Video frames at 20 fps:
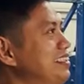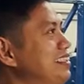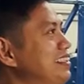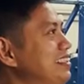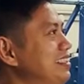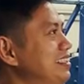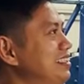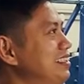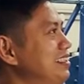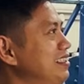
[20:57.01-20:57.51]

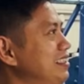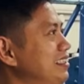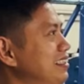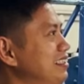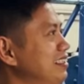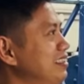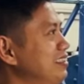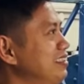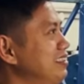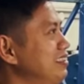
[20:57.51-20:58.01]

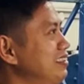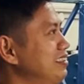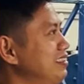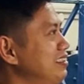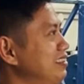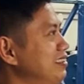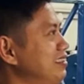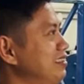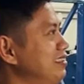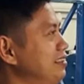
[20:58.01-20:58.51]

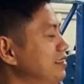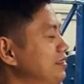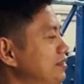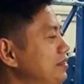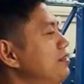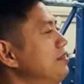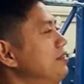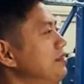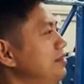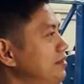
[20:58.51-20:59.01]

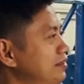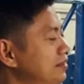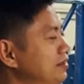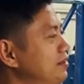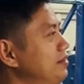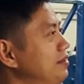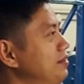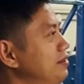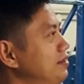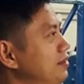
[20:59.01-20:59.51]

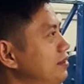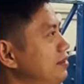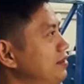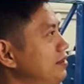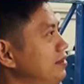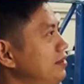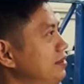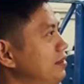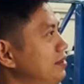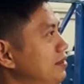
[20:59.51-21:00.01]

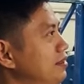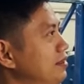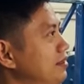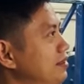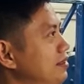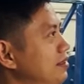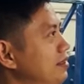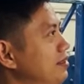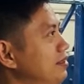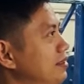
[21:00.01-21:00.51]

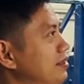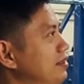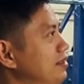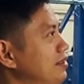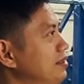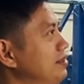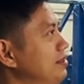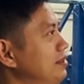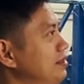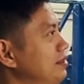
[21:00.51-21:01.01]

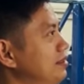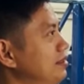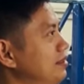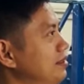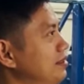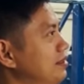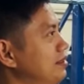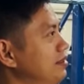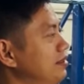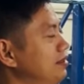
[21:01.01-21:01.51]

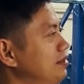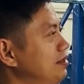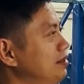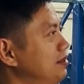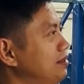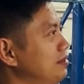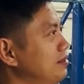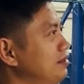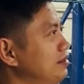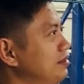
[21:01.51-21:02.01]

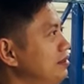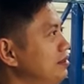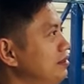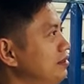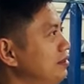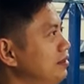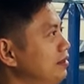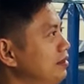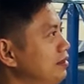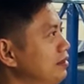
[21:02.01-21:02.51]

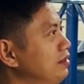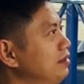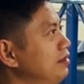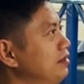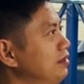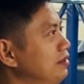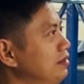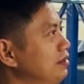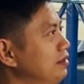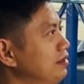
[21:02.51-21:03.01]

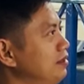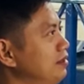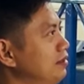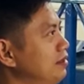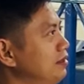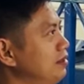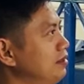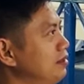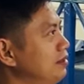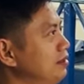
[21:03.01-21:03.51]

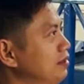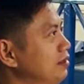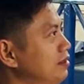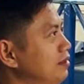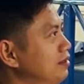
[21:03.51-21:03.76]
(not speaking)